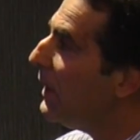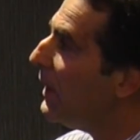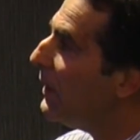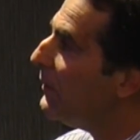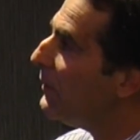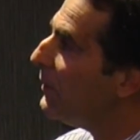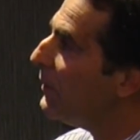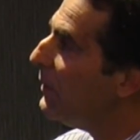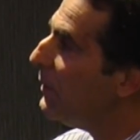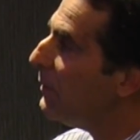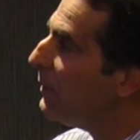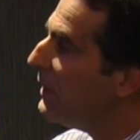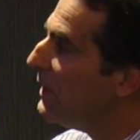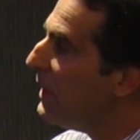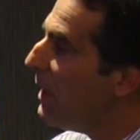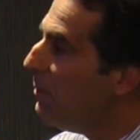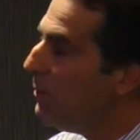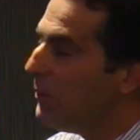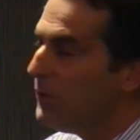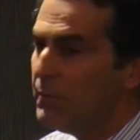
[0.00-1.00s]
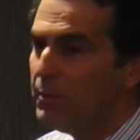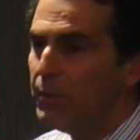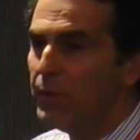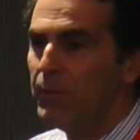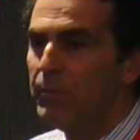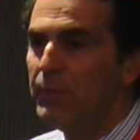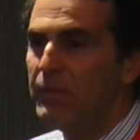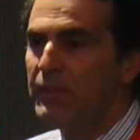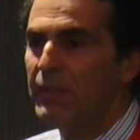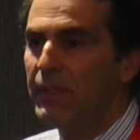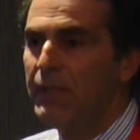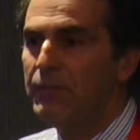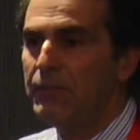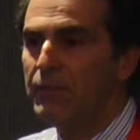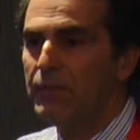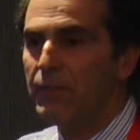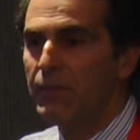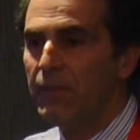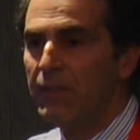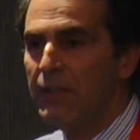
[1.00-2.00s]
And so there are a number of
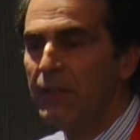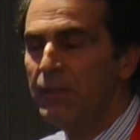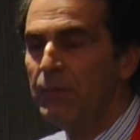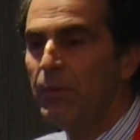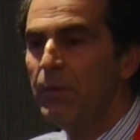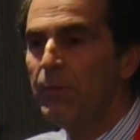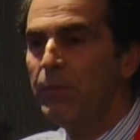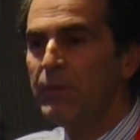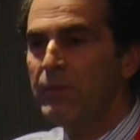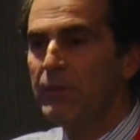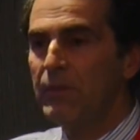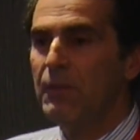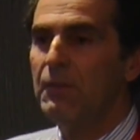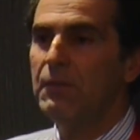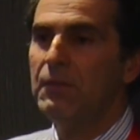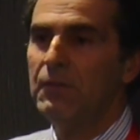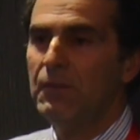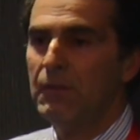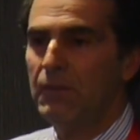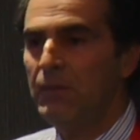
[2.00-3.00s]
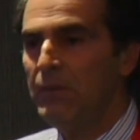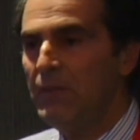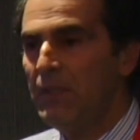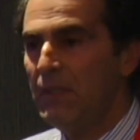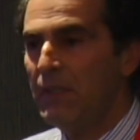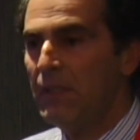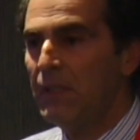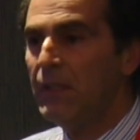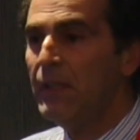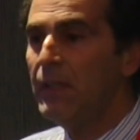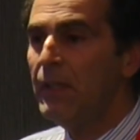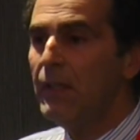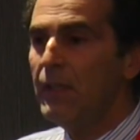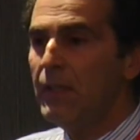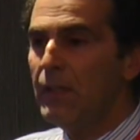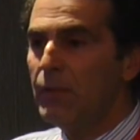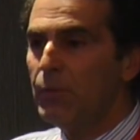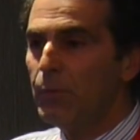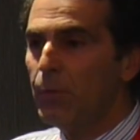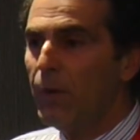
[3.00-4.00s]
permutations. So I guess what we don't know here
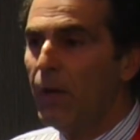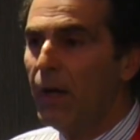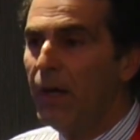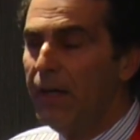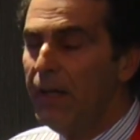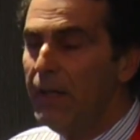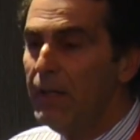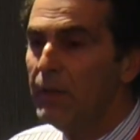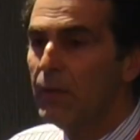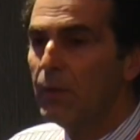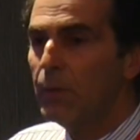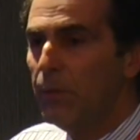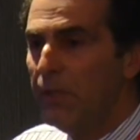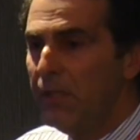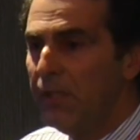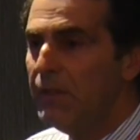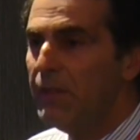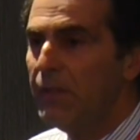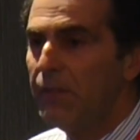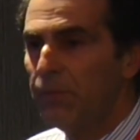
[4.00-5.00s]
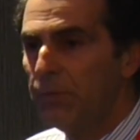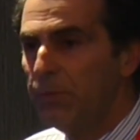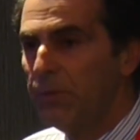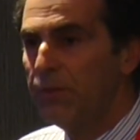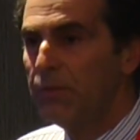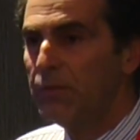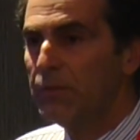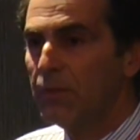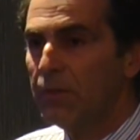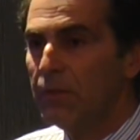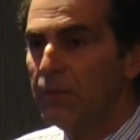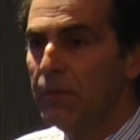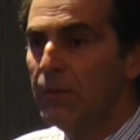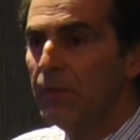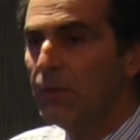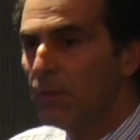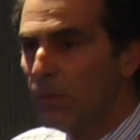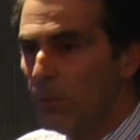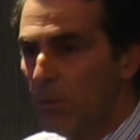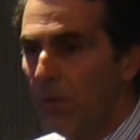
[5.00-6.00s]
is why, when are they switched on,
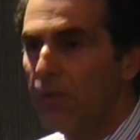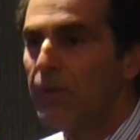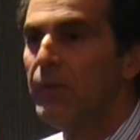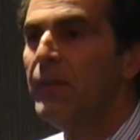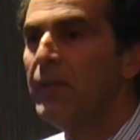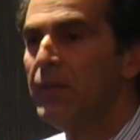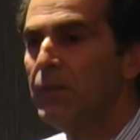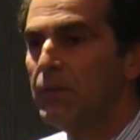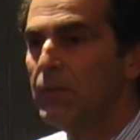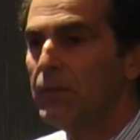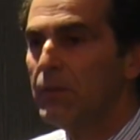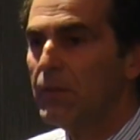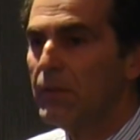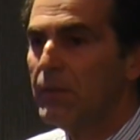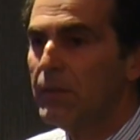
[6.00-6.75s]
what do they do?